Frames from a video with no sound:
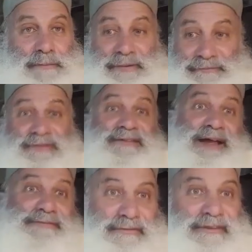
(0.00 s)
But first, I
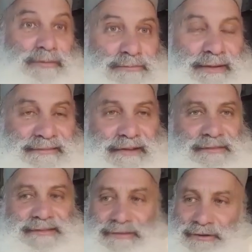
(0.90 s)
have to deal with myself
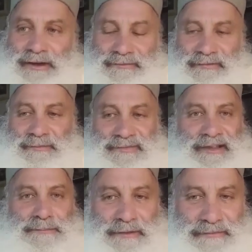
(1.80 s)
and say, look, Avraham,
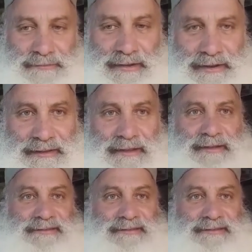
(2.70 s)
stop loving money.